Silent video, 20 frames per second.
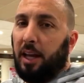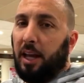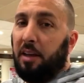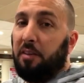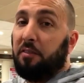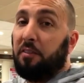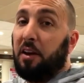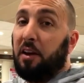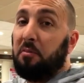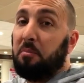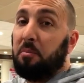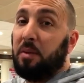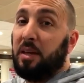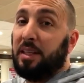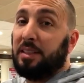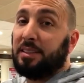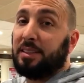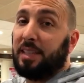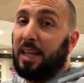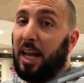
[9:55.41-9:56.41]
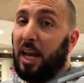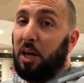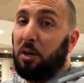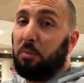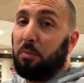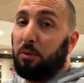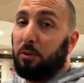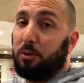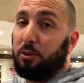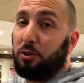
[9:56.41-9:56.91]
If I missed the
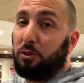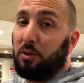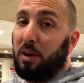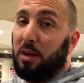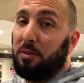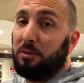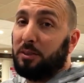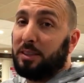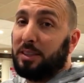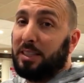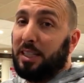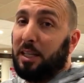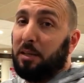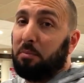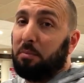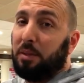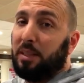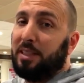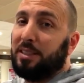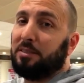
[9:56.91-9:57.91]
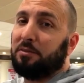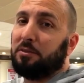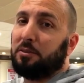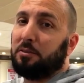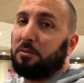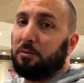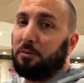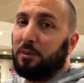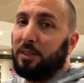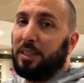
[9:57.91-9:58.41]
airport travel tip, please feel
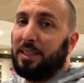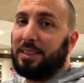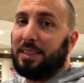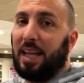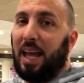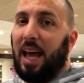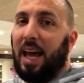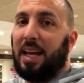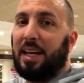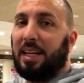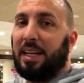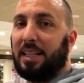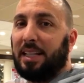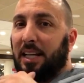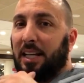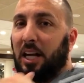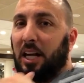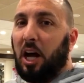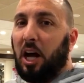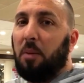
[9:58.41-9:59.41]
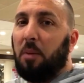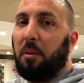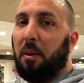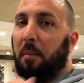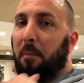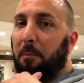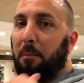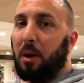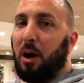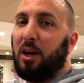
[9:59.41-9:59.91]
free to add it in the
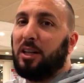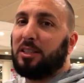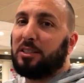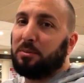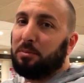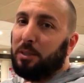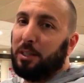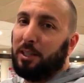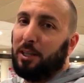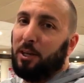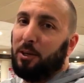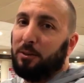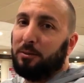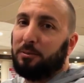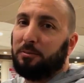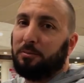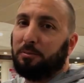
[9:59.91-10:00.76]
comment box below.